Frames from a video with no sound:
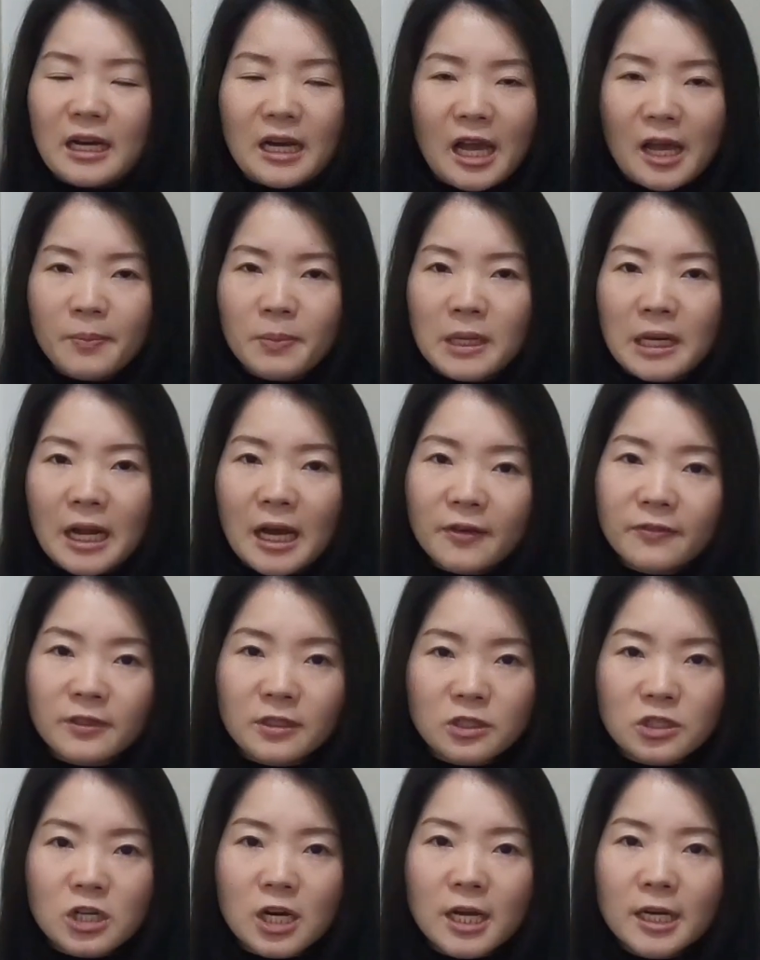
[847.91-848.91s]
unhappy life
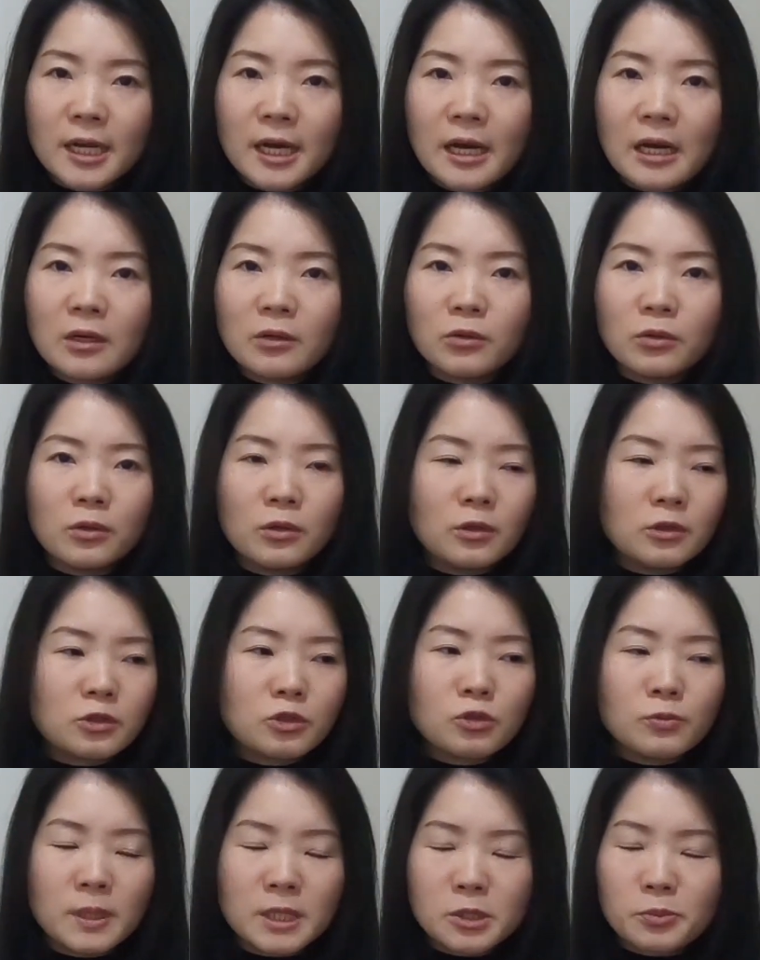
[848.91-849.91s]
in China, or
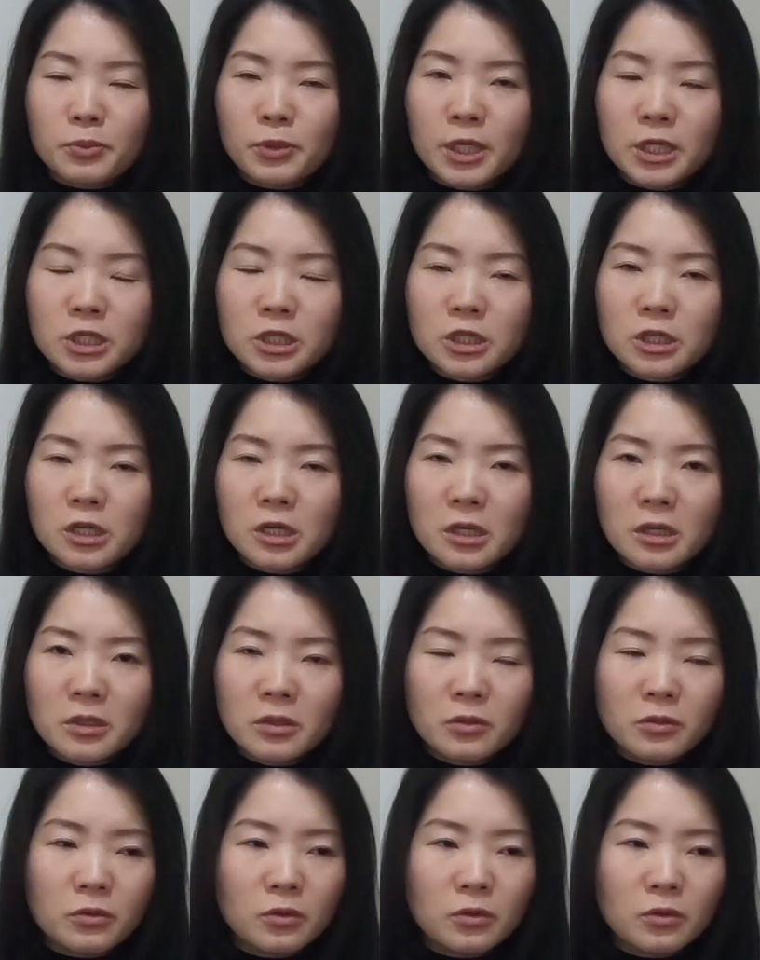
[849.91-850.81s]
too much pressure,